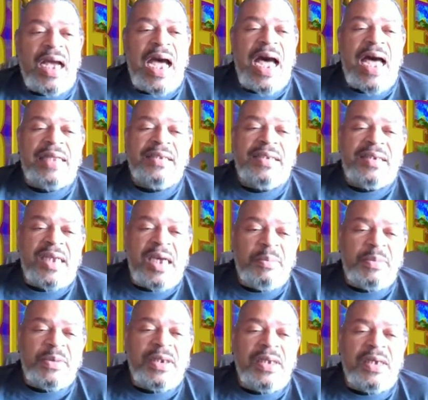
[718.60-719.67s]
God
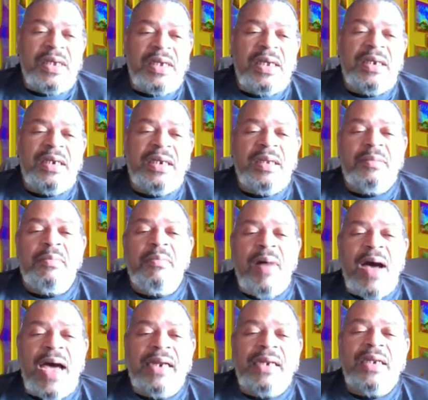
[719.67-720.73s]
stepped in and
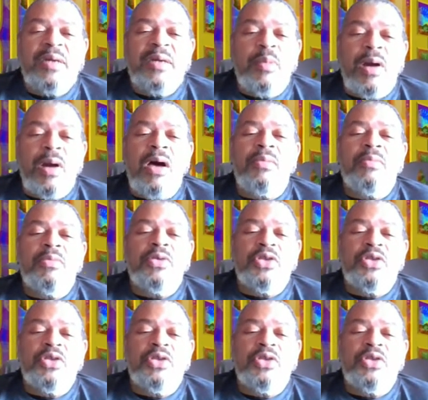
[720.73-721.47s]
mightily brought